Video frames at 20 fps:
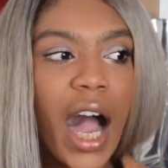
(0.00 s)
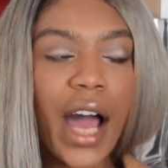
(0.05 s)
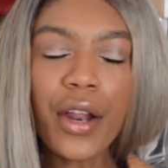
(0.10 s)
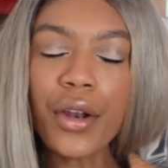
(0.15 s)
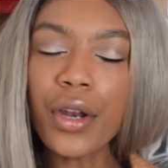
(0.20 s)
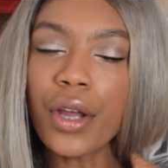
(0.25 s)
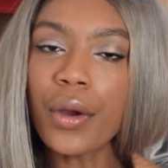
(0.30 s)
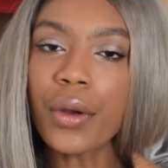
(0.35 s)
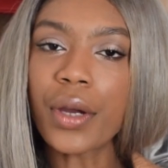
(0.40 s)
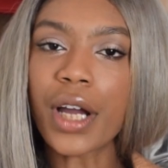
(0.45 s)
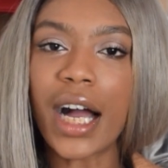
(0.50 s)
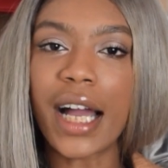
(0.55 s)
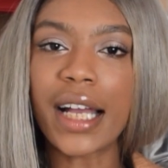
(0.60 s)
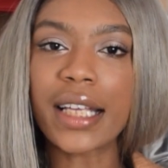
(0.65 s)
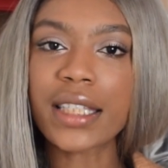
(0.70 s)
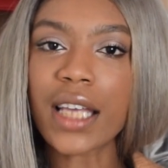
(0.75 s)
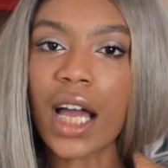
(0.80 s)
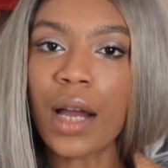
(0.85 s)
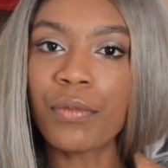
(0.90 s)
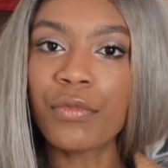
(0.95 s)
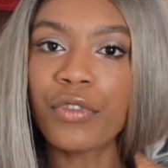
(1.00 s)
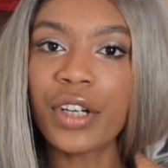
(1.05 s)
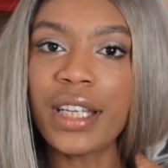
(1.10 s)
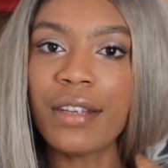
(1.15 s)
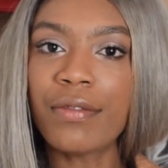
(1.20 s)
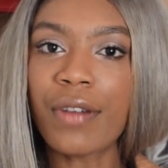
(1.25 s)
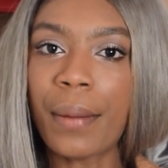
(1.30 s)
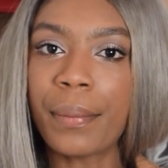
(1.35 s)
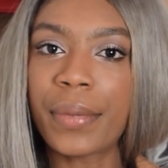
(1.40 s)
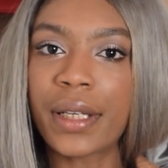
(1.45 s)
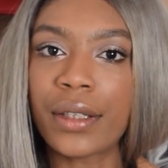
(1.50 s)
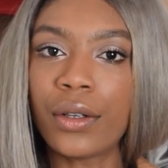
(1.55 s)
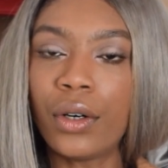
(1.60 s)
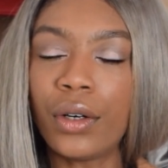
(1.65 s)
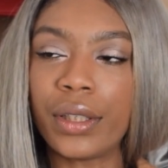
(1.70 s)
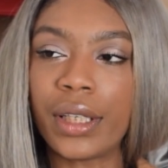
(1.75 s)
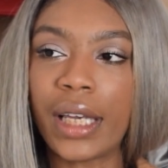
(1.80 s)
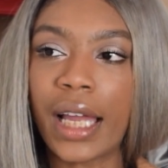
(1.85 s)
I don't know guys, I'm really rambling on.